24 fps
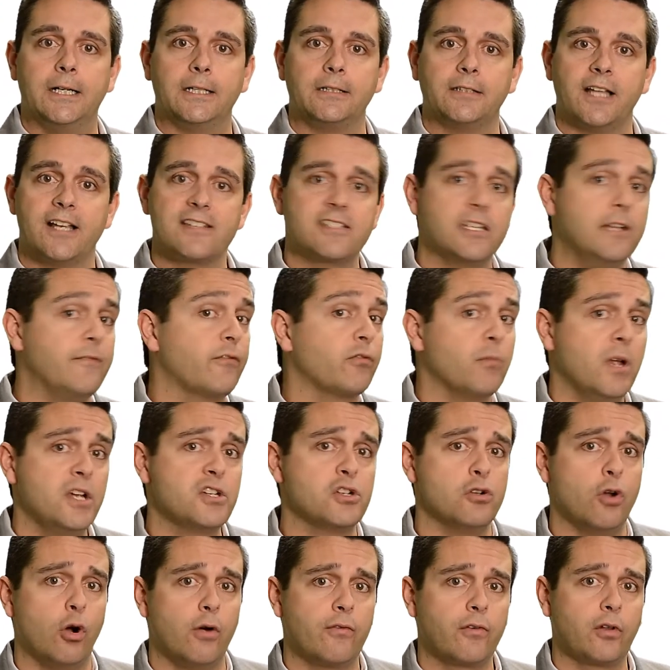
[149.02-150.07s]
less
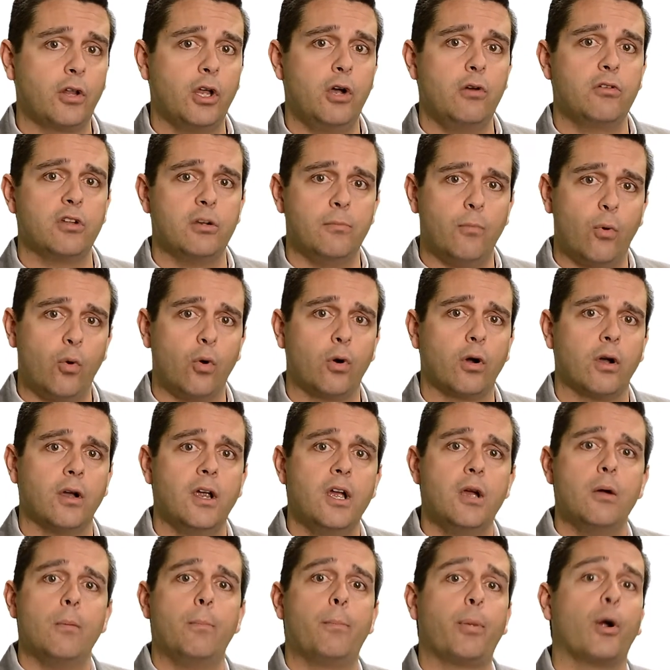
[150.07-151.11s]
information overload and more
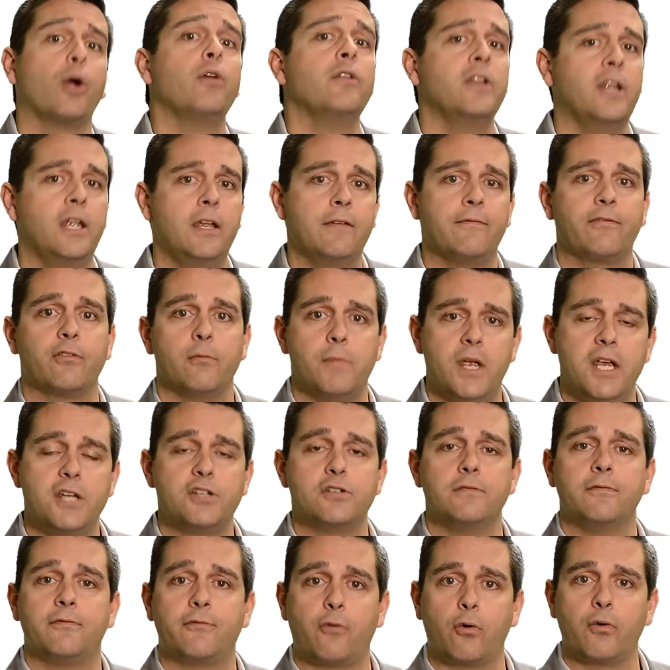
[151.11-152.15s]
pertinent
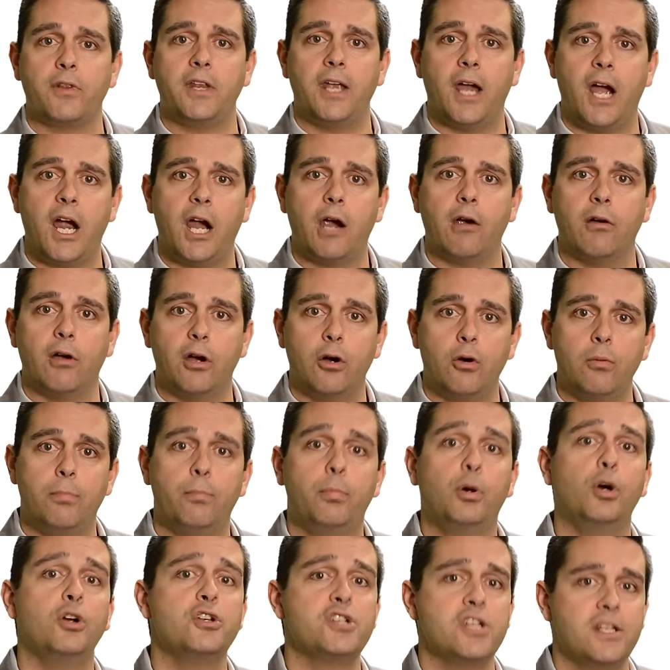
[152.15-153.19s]
information for the IRO,
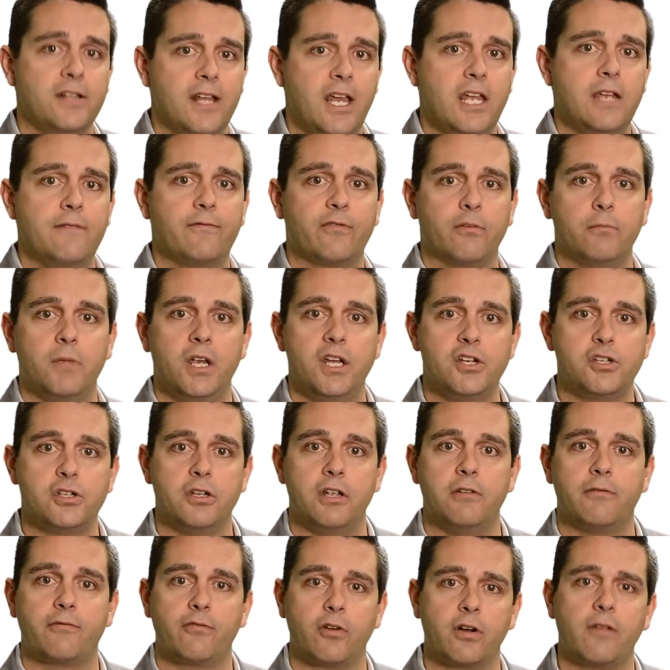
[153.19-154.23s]
pushing that information
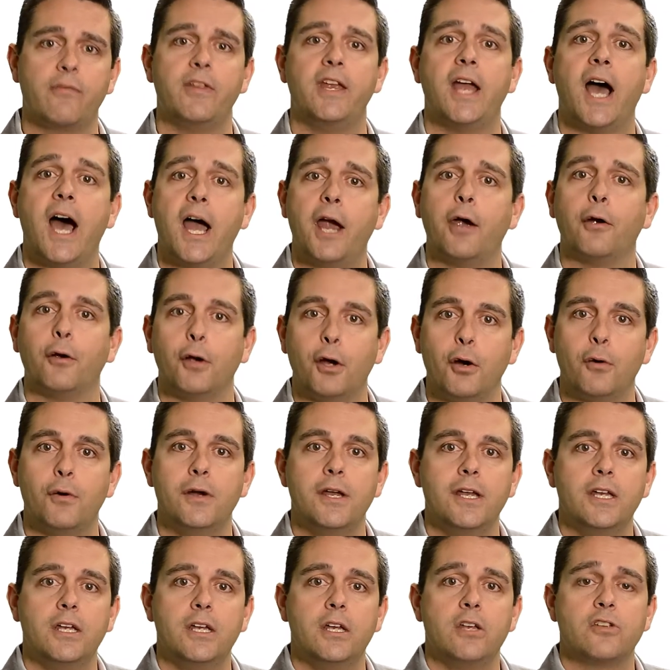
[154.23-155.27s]
in front of the IRO
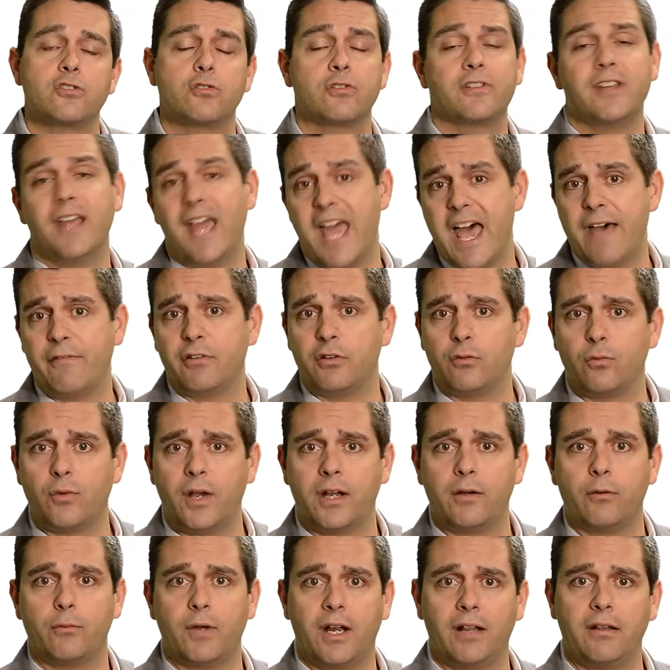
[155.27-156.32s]
so that they have it
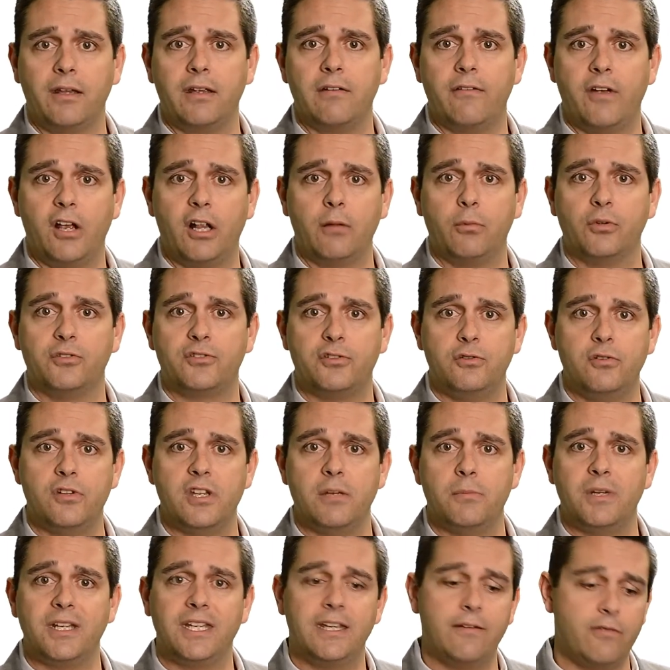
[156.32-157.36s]
readily available to them
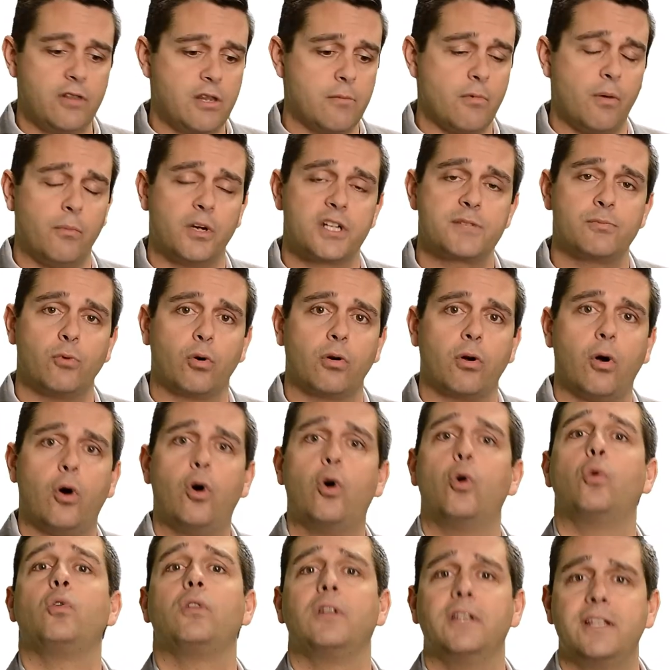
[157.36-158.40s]
and giving them a much more
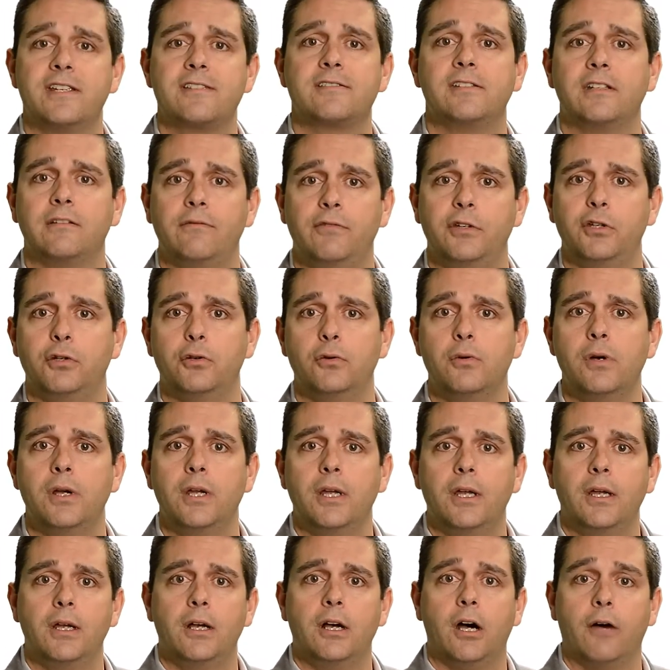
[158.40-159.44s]
holistic view
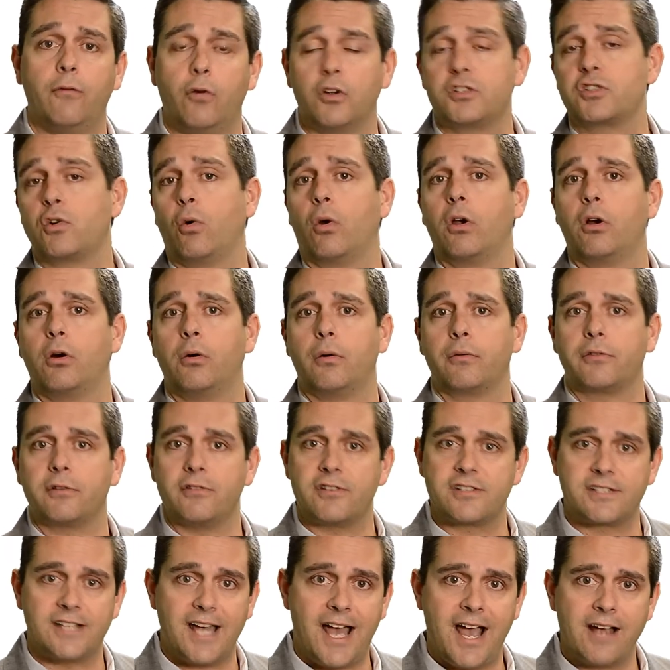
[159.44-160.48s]
of what's going on with their
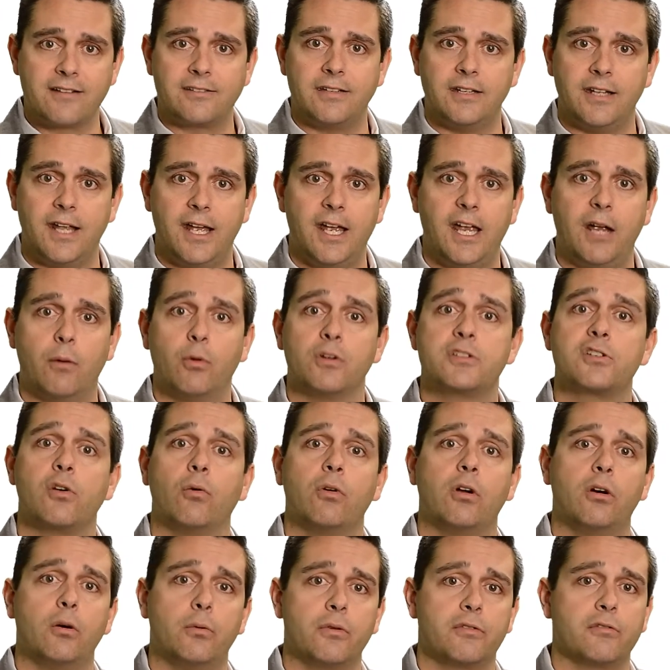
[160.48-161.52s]
stock today, what's going
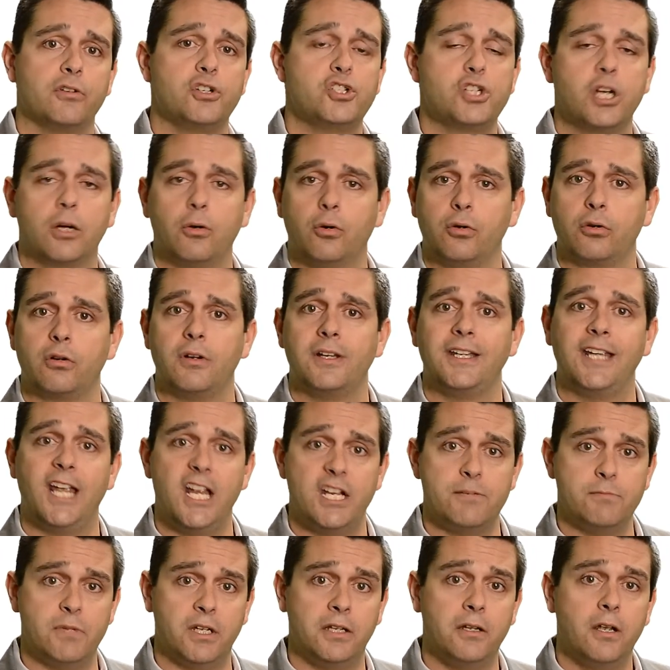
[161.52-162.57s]
on with their shareholder
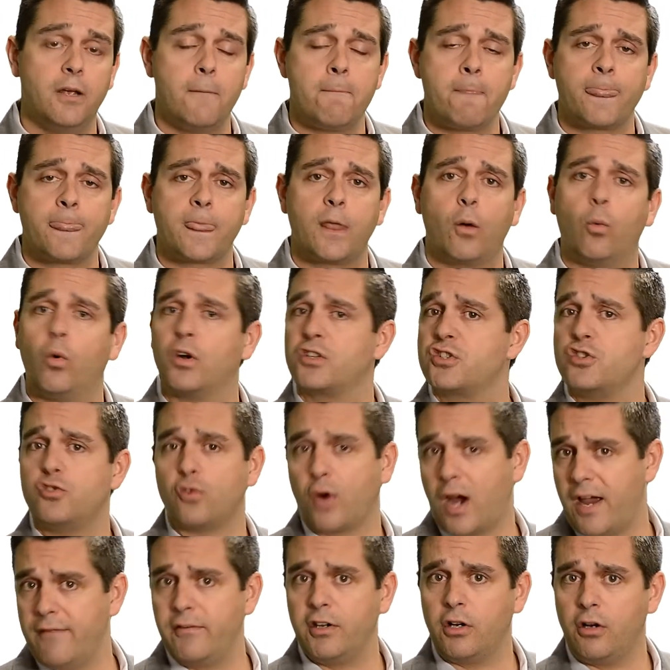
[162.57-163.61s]
engagement, what's
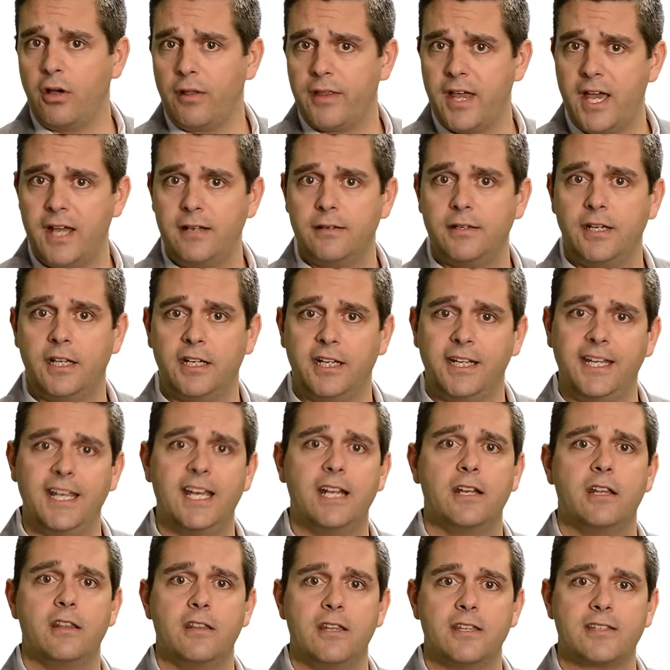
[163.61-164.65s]
driving all that, and
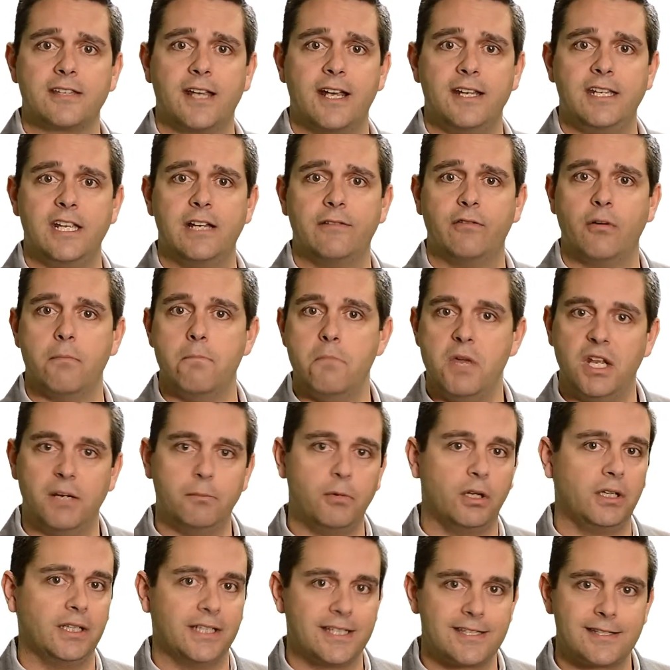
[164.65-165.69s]
again, this idea of a
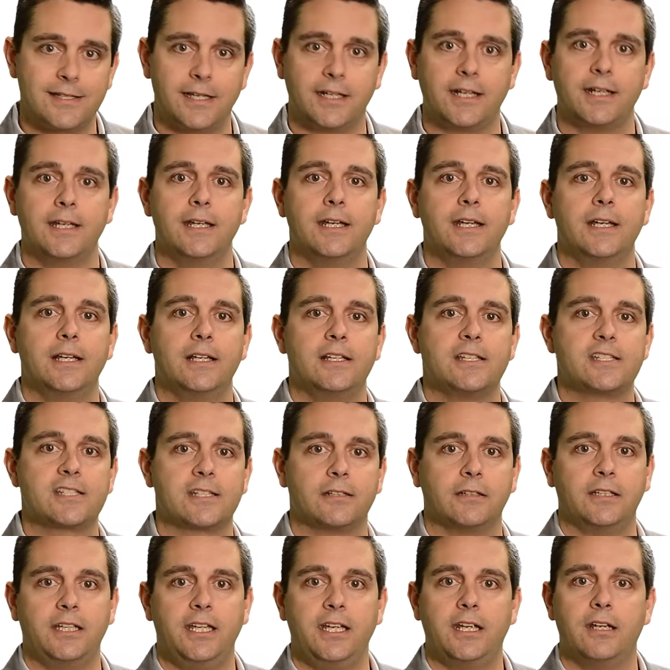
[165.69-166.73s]
minimalistic,
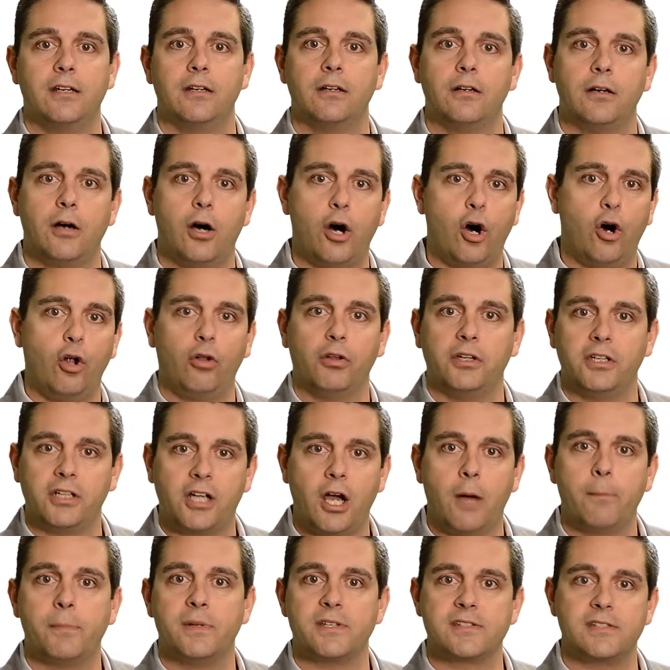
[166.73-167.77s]
sleek,
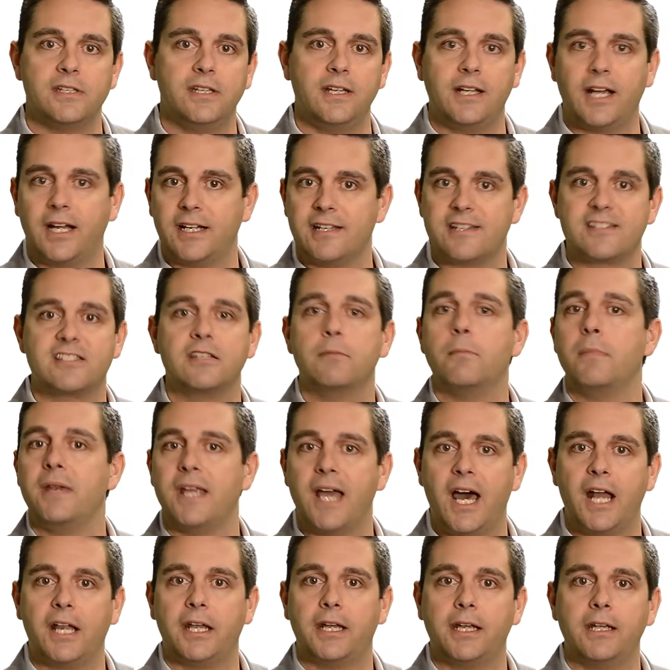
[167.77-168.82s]
all-encompassing kind of
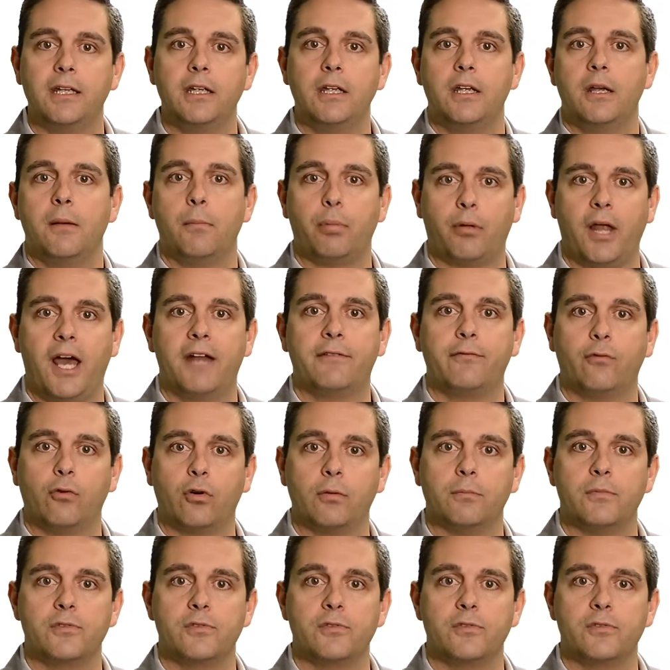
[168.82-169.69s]
symbiotic platform.